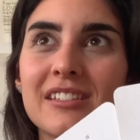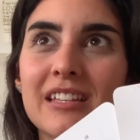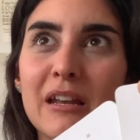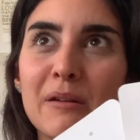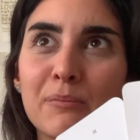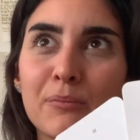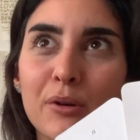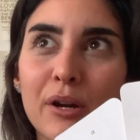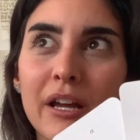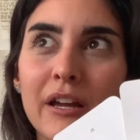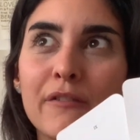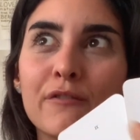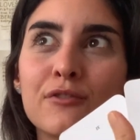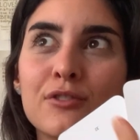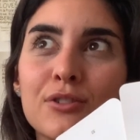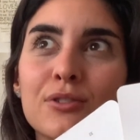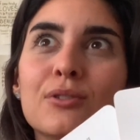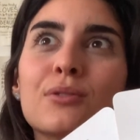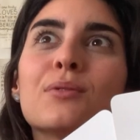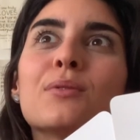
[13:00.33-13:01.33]
and brave
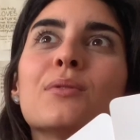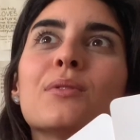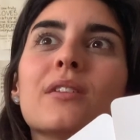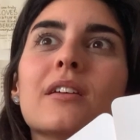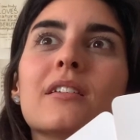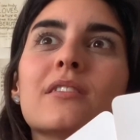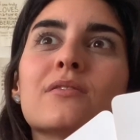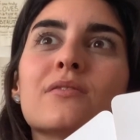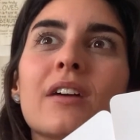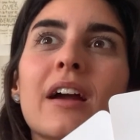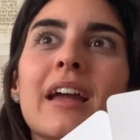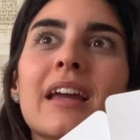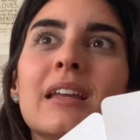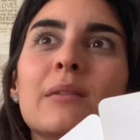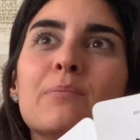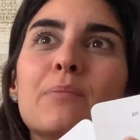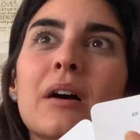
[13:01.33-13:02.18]
to do this, right?